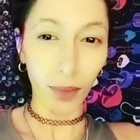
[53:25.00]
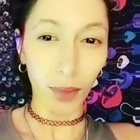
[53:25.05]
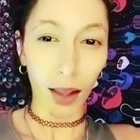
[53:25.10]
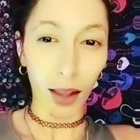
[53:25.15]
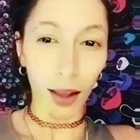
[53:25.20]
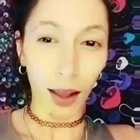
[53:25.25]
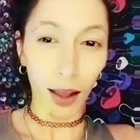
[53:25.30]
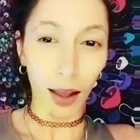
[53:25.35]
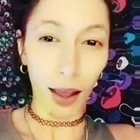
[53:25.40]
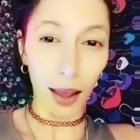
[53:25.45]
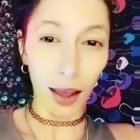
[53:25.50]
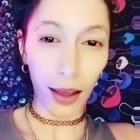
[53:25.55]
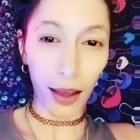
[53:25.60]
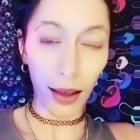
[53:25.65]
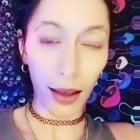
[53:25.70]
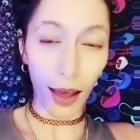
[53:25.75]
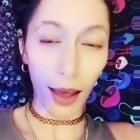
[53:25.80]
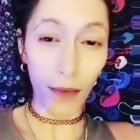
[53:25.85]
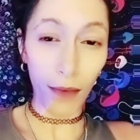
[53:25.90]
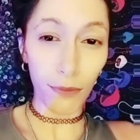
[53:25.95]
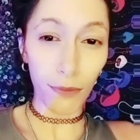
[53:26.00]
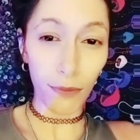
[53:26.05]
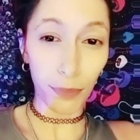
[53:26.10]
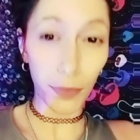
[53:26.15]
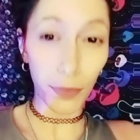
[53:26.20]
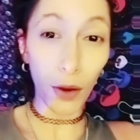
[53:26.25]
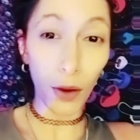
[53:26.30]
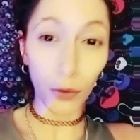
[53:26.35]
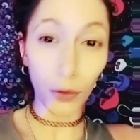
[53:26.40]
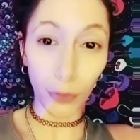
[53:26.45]
I have
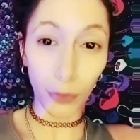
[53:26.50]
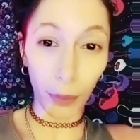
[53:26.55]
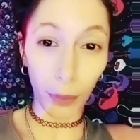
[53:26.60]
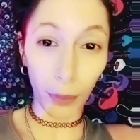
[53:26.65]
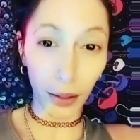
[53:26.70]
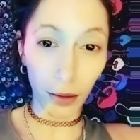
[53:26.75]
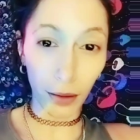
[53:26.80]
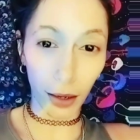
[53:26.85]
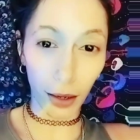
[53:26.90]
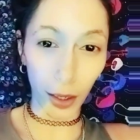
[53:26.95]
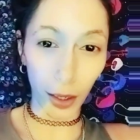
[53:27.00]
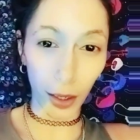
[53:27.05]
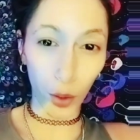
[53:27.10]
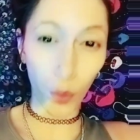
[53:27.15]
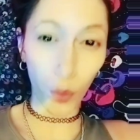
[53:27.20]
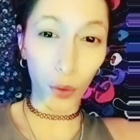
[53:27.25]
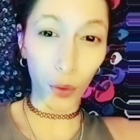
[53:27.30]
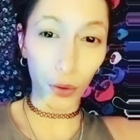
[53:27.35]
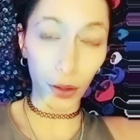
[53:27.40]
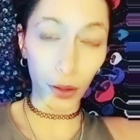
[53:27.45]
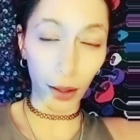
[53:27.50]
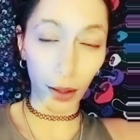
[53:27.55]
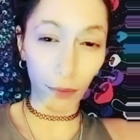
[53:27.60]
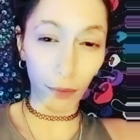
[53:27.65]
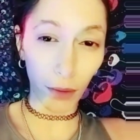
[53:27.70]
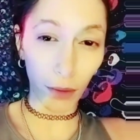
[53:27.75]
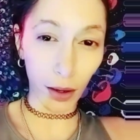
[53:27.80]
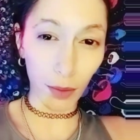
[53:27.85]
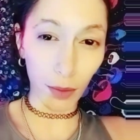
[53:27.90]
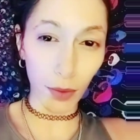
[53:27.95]
not been recording
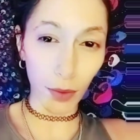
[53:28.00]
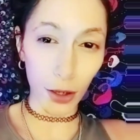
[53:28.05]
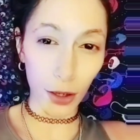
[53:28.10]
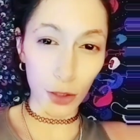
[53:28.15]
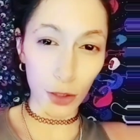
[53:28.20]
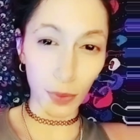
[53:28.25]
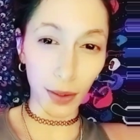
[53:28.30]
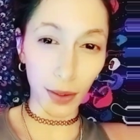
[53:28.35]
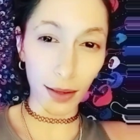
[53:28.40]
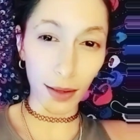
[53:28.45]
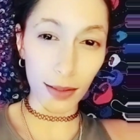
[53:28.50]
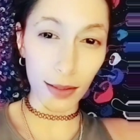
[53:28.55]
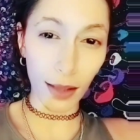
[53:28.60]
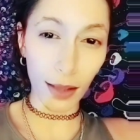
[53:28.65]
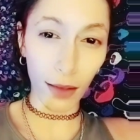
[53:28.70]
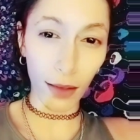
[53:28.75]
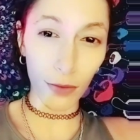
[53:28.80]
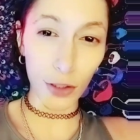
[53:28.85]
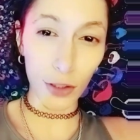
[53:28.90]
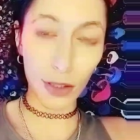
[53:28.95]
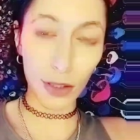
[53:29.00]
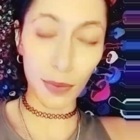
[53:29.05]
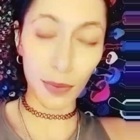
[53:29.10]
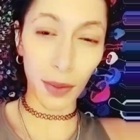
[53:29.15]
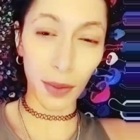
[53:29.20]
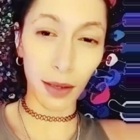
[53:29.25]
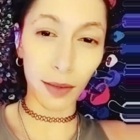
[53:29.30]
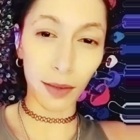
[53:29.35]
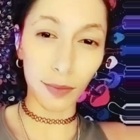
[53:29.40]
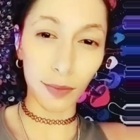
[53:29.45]
very much because I've just
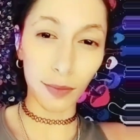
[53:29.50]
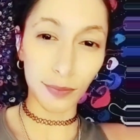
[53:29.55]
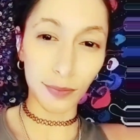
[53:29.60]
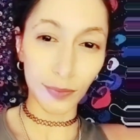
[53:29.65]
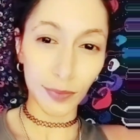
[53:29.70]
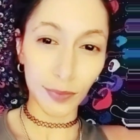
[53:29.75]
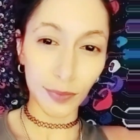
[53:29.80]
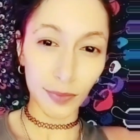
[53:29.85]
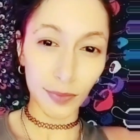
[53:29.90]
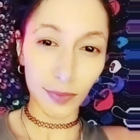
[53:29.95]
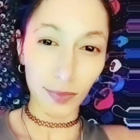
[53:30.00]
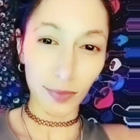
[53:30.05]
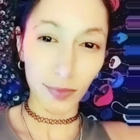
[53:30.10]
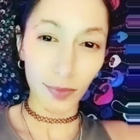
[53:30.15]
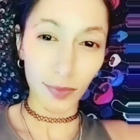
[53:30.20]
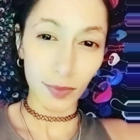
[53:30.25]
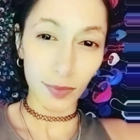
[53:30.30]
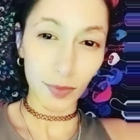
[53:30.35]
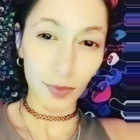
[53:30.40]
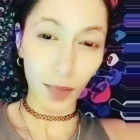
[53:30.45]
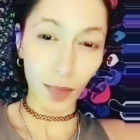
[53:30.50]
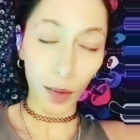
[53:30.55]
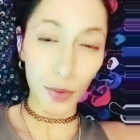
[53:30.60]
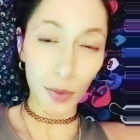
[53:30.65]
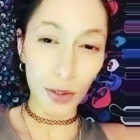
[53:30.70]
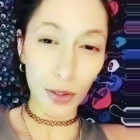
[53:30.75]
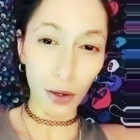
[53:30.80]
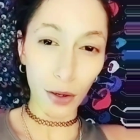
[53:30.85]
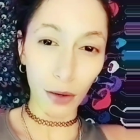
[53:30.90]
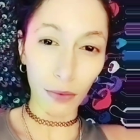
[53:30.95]
been
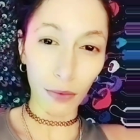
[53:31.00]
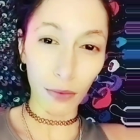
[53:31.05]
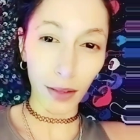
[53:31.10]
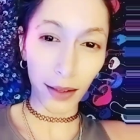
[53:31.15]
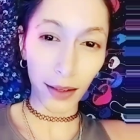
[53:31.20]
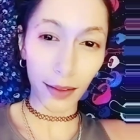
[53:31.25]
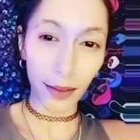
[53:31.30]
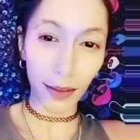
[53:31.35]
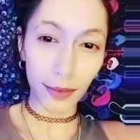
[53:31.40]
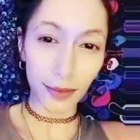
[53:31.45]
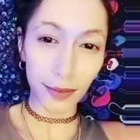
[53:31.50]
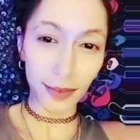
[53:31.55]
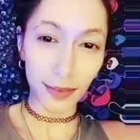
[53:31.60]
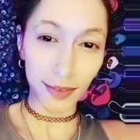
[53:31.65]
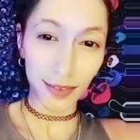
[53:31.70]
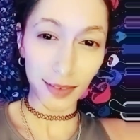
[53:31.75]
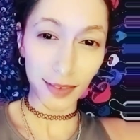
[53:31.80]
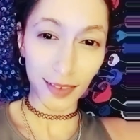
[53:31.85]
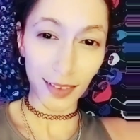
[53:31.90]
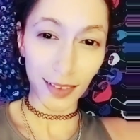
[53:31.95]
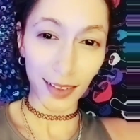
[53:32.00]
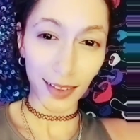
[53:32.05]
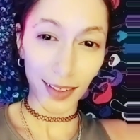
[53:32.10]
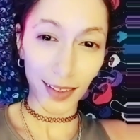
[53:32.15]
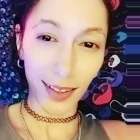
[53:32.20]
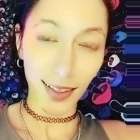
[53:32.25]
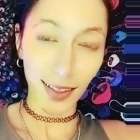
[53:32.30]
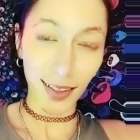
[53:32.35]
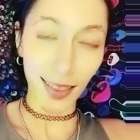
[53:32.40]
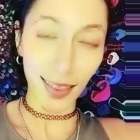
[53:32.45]
observing
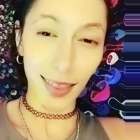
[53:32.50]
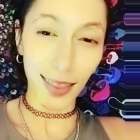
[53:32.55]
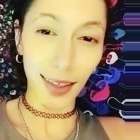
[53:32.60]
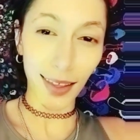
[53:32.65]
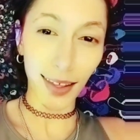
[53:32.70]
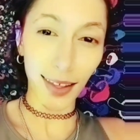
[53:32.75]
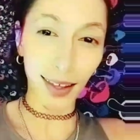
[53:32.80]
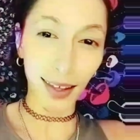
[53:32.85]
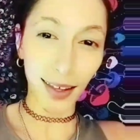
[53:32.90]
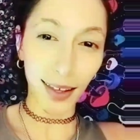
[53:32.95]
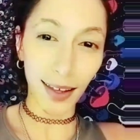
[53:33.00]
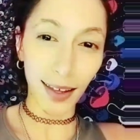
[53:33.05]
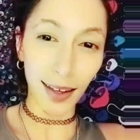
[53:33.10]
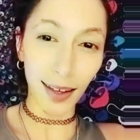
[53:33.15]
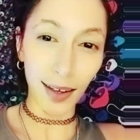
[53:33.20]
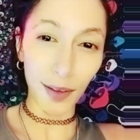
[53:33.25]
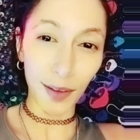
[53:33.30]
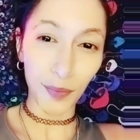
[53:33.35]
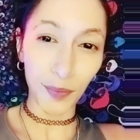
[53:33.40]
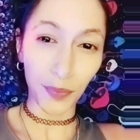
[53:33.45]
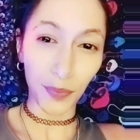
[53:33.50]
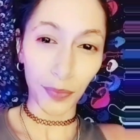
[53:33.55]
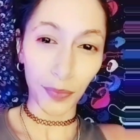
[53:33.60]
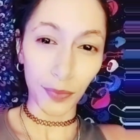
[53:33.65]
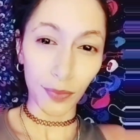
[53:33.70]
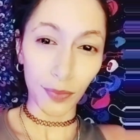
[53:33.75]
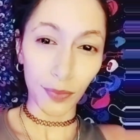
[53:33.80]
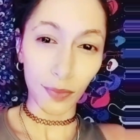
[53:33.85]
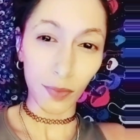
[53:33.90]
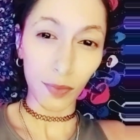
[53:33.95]
the
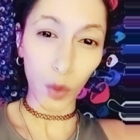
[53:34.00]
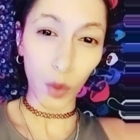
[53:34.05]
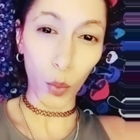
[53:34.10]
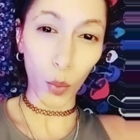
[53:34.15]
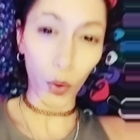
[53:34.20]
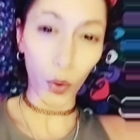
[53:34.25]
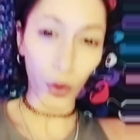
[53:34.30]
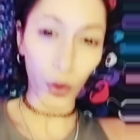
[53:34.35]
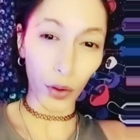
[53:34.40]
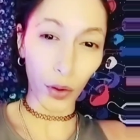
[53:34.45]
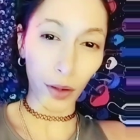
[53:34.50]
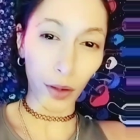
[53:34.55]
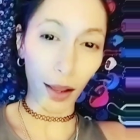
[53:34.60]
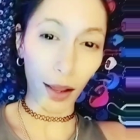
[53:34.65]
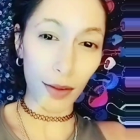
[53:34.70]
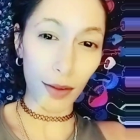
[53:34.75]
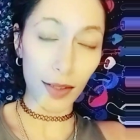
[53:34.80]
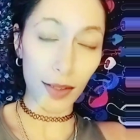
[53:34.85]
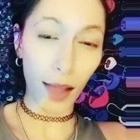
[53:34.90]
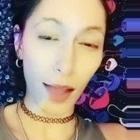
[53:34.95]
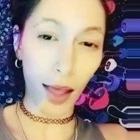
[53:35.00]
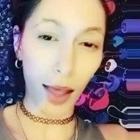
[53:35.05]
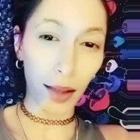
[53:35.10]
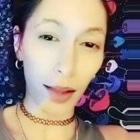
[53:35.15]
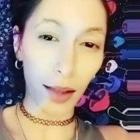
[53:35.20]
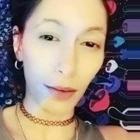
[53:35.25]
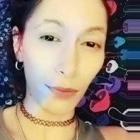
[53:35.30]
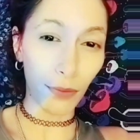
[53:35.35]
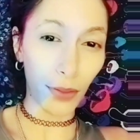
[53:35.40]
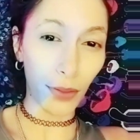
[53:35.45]
world outside
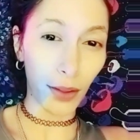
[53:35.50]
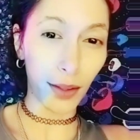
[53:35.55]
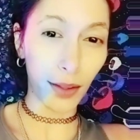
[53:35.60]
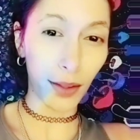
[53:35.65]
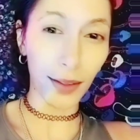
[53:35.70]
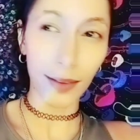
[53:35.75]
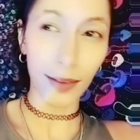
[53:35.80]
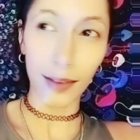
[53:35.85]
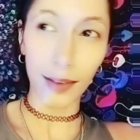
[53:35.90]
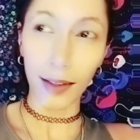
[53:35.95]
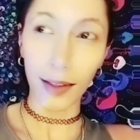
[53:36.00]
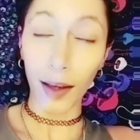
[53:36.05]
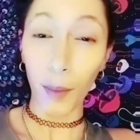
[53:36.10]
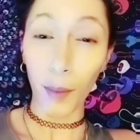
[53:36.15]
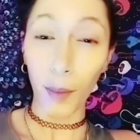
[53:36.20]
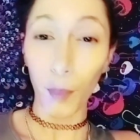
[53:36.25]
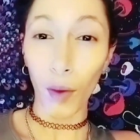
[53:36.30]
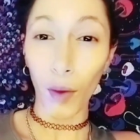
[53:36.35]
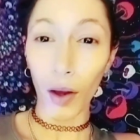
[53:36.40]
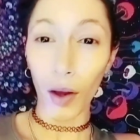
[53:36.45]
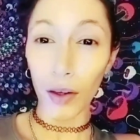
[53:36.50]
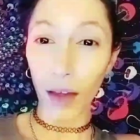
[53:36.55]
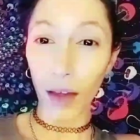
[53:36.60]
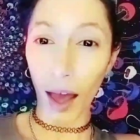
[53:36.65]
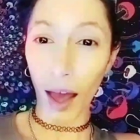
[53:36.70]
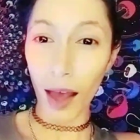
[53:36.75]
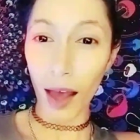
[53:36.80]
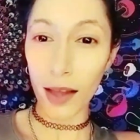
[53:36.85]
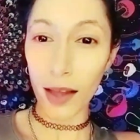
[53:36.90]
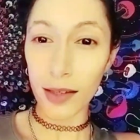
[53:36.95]
of the
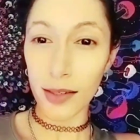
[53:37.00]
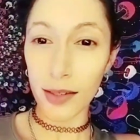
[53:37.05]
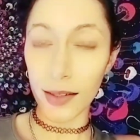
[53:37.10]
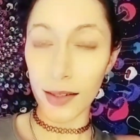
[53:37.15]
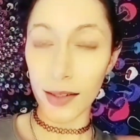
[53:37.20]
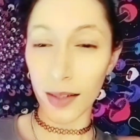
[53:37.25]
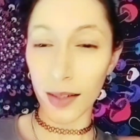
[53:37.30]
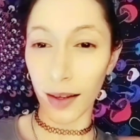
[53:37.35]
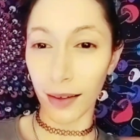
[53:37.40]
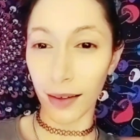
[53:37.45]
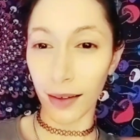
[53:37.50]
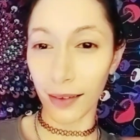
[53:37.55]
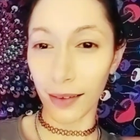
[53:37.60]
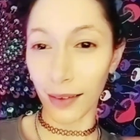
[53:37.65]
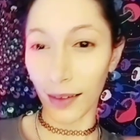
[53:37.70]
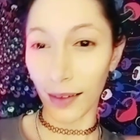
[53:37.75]
broadcast and